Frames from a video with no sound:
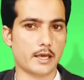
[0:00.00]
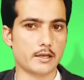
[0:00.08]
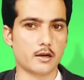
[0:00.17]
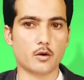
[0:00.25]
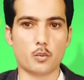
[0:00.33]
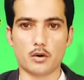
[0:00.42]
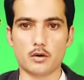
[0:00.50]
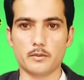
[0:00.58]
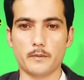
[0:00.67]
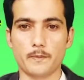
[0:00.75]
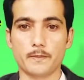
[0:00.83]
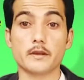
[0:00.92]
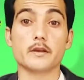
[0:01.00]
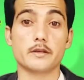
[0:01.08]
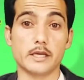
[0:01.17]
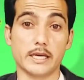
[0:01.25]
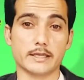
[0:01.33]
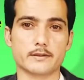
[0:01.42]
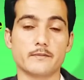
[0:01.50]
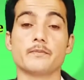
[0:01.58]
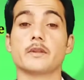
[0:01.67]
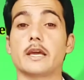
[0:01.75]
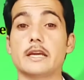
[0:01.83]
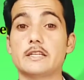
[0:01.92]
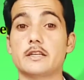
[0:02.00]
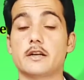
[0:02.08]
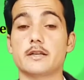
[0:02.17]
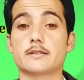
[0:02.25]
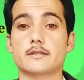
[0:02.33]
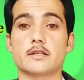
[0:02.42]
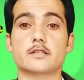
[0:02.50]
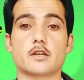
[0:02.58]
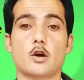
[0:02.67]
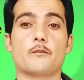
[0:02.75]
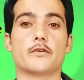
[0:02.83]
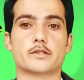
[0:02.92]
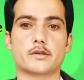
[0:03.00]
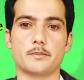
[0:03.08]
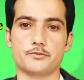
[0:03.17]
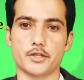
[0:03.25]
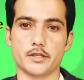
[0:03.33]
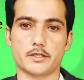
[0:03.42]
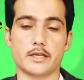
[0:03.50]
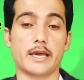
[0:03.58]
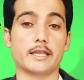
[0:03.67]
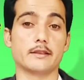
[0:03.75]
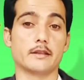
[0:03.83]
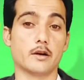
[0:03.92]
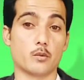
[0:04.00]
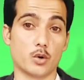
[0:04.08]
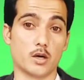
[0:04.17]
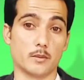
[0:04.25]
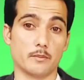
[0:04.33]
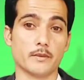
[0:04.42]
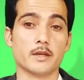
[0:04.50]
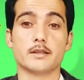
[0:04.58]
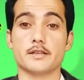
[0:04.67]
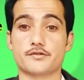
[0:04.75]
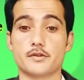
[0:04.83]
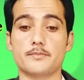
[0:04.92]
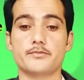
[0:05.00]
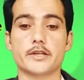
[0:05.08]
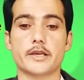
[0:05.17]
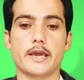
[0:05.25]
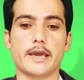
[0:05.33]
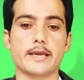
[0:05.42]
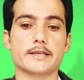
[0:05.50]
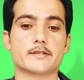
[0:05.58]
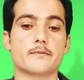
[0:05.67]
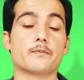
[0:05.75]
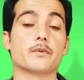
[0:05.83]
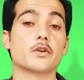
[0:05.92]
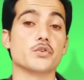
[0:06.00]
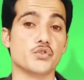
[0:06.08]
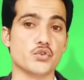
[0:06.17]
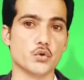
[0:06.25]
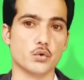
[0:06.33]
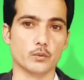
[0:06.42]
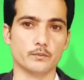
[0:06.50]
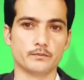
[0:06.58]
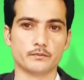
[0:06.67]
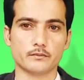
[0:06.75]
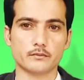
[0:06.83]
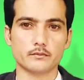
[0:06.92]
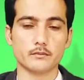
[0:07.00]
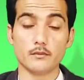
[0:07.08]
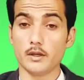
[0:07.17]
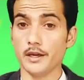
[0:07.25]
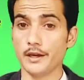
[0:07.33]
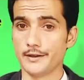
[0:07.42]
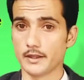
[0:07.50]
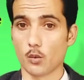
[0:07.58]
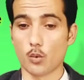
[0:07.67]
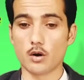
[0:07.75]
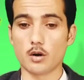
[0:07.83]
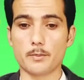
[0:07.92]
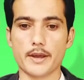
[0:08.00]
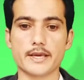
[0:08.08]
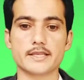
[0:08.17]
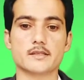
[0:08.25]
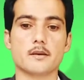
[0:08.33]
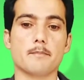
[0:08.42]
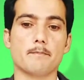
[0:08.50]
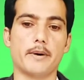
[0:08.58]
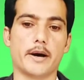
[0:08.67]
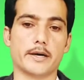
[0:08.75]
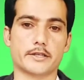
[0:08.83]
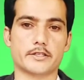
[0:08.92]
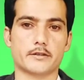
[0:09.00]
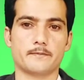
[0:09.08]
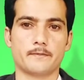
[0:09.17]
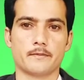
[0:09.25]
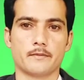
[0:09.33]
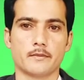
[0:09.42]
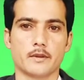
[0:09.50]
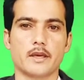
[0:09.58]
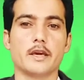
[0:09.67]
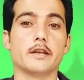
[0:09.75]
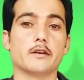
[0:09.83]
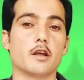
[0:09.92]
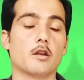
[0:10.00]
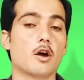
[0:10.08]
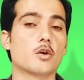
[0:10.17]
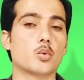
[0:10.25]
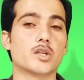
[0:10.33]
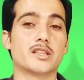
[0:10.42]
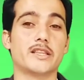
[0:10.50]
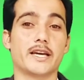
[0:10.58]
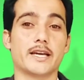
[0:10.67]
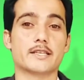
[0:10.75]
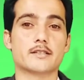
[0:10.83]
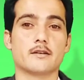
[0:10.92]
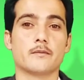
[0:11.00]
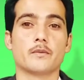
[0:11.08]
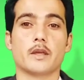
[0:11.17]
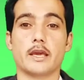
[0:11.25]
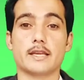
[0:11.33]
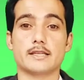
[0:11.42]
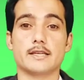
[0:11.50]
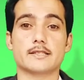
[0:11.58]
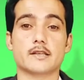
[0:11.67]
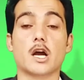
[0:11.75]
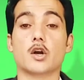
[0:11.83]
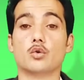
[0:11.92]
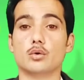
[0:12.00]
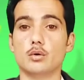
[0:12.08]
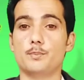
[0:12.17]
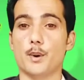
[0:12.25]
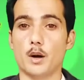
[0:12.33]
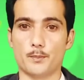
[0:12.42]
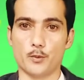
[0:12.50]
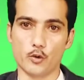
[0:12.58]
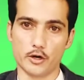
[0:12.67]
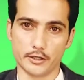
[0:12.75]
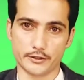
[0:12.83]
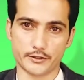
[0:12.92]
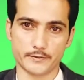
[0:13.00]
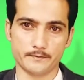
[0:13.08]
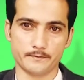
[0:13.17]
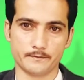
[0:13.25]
and a verb? Yes, it consists of a subject and a verb. The subject is you, and the verb is but. And along with that, it is a group of words,